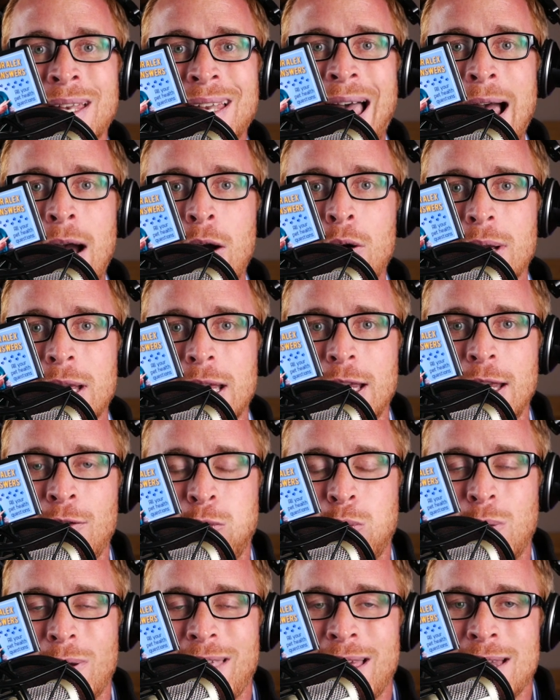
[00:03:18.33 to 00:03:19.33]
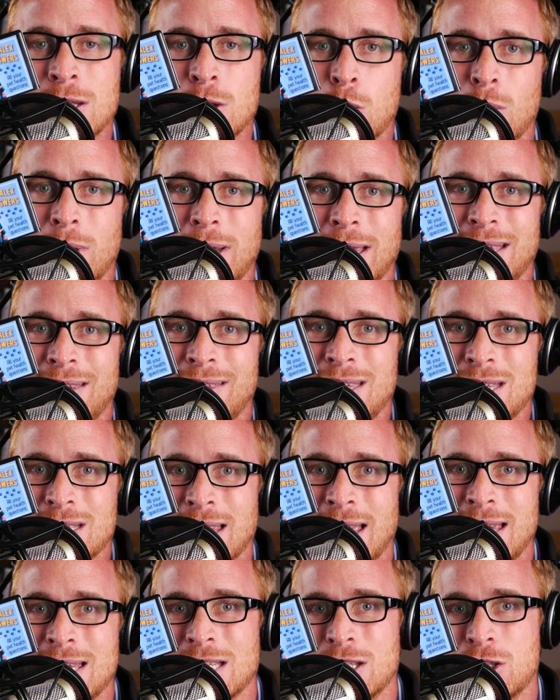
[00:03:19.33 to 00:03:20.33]
Now, if we're then talking in
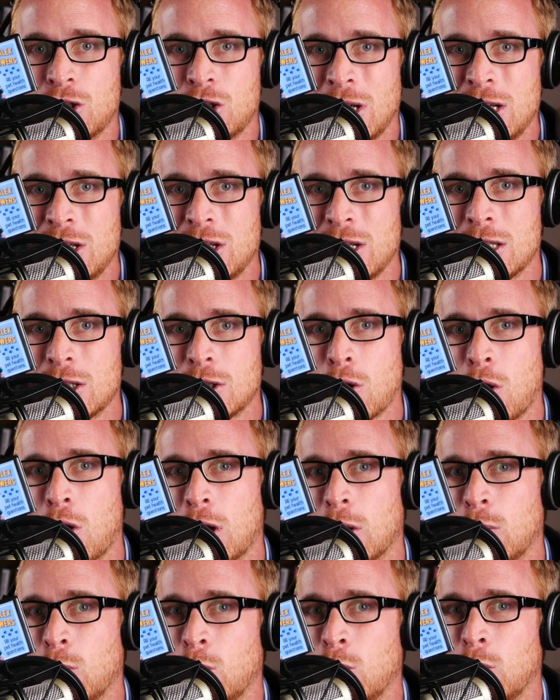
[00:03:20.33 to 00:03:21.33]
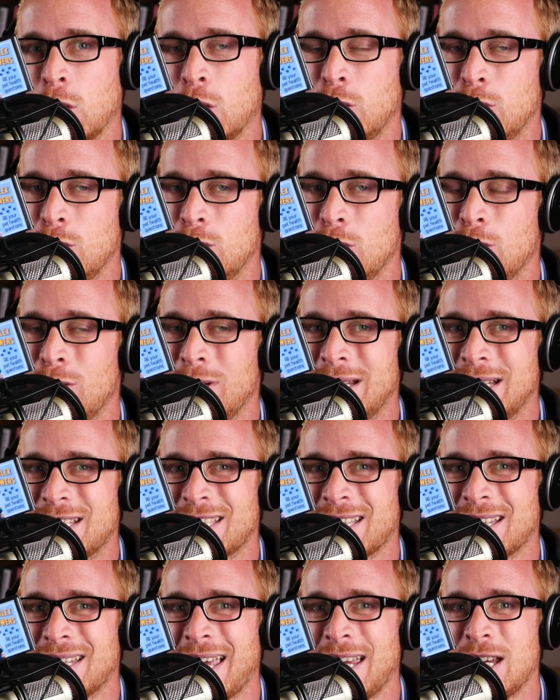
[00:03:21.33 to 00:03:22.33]
this case in Gigi's dog and who
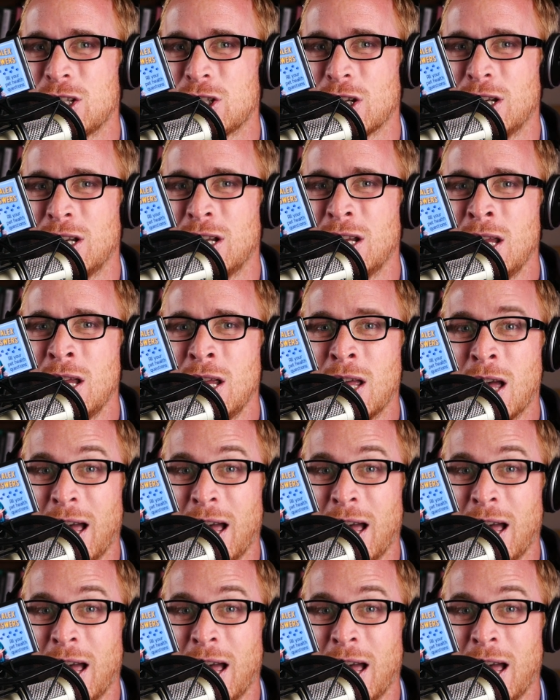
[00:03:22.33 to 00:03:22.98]
needs sedation,